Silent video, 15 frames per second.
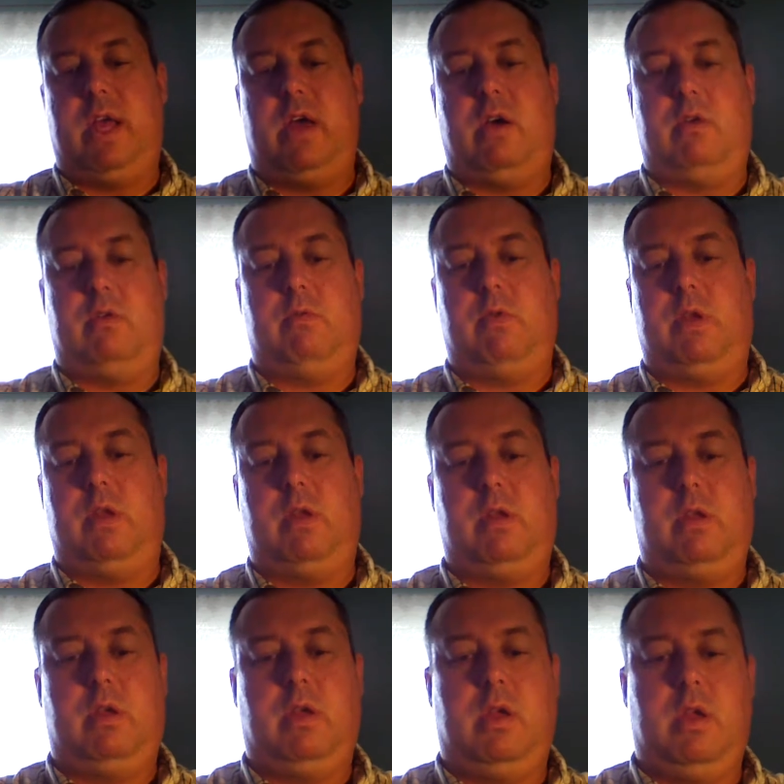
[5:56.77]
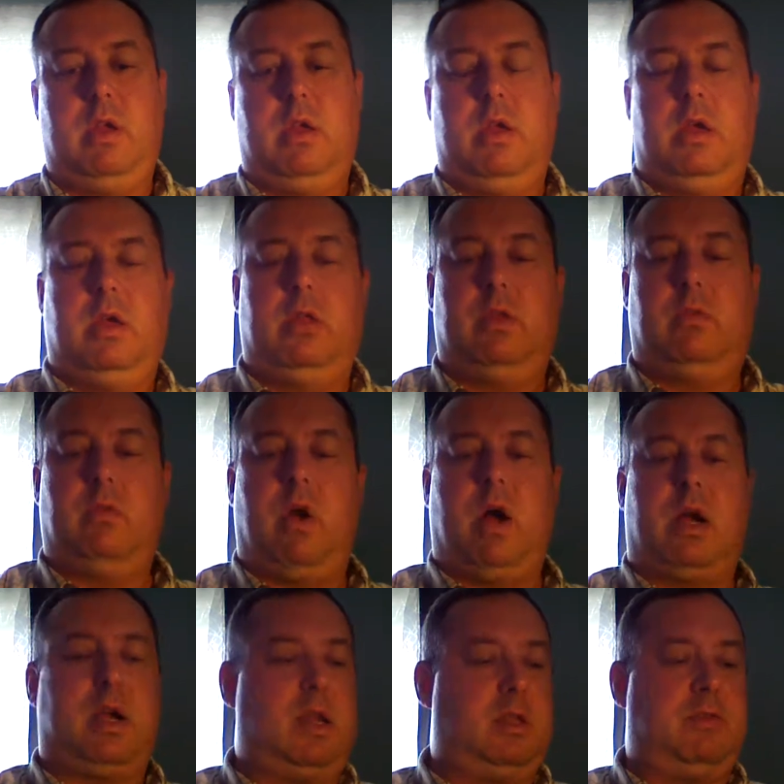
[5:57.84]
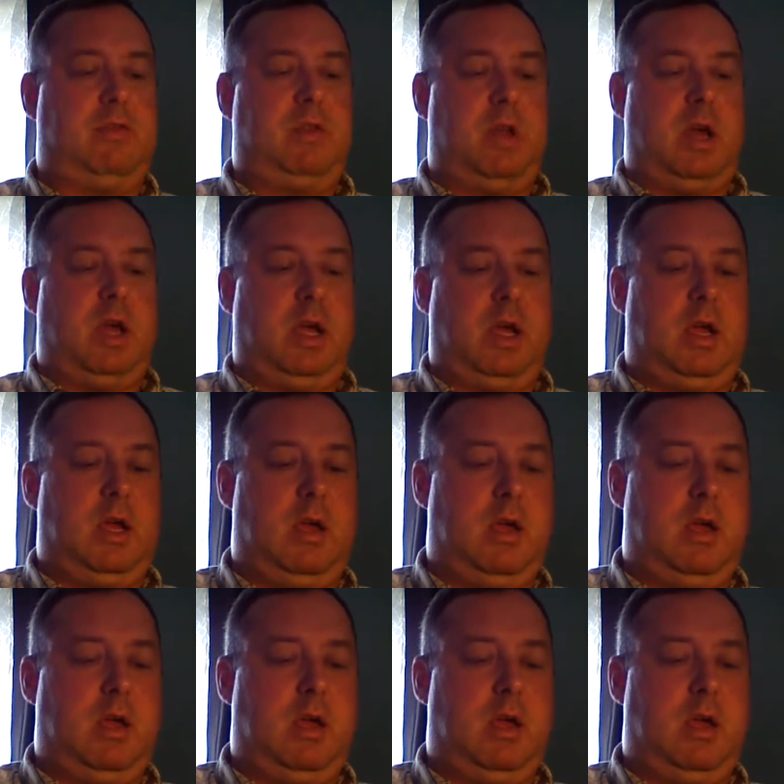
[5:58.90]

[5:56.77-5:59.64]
out and the rocket's flying.